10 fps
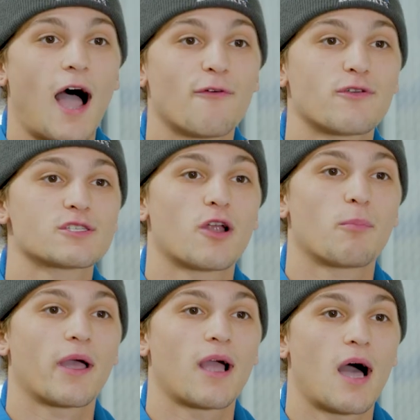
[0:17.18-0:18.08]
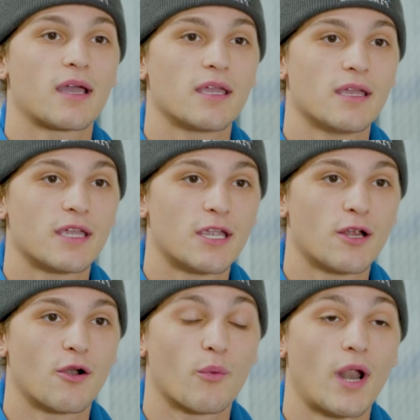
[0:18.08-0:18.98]
I first started playing hockey
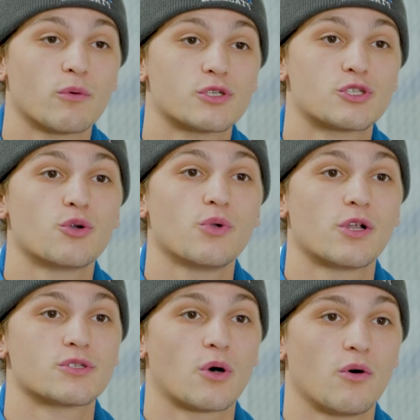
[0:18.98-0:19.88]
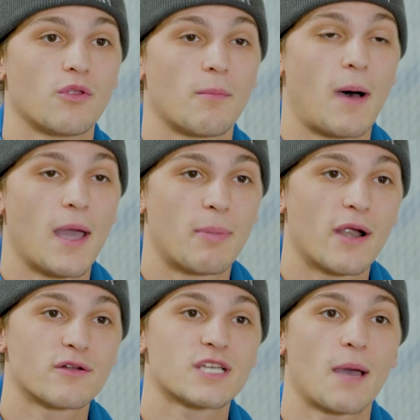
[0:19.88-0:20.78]
here when I was 2 years old. My
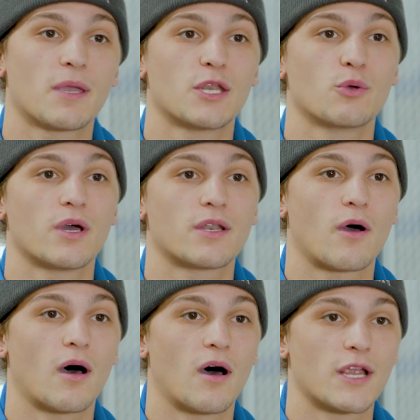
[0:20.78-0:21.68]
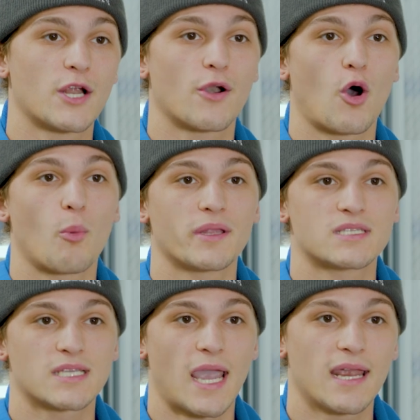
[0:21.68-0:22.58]
parents got me into it here at Open
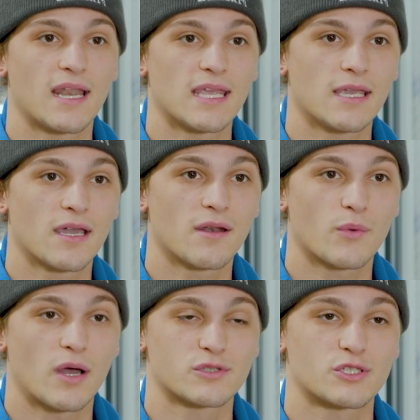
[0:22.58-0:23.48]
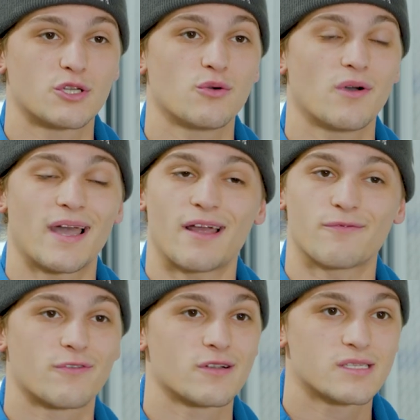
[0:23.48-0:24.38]
Skate at Eagan when I was 2, and I
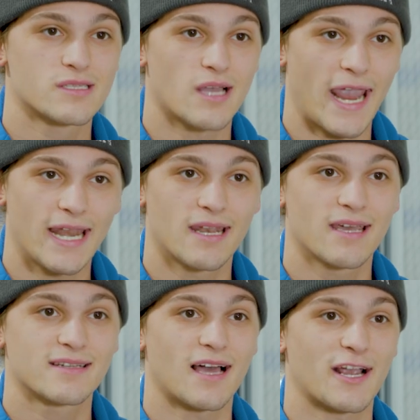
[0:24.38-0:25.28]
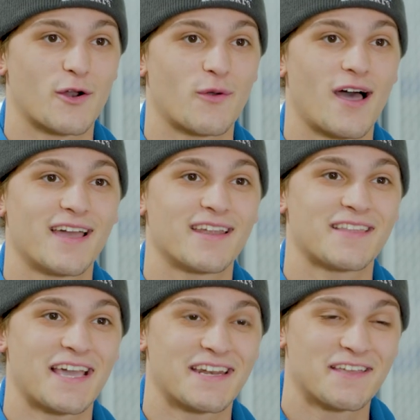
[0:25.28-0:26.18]
first hated it. I cried,
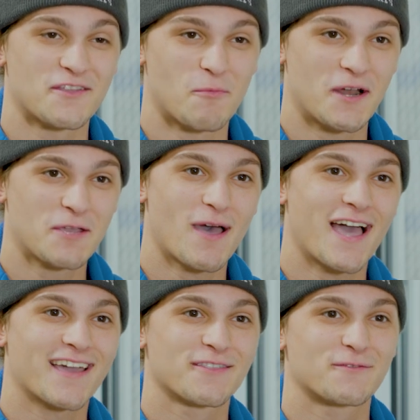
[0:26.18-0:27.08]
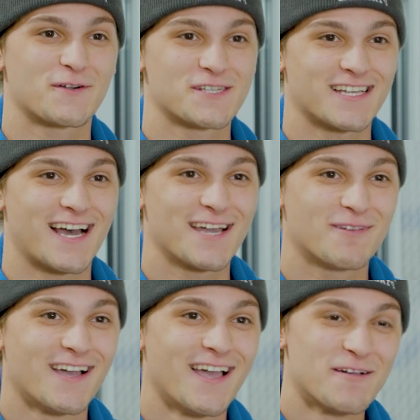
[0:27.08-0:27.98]
and they had to get their money back the first time.
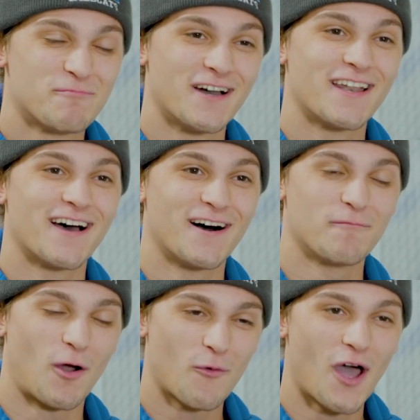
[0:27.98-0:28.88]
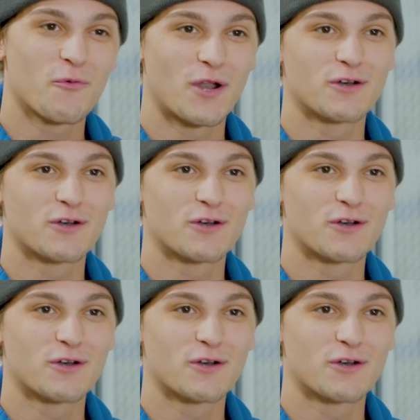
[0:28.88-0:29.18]
But around when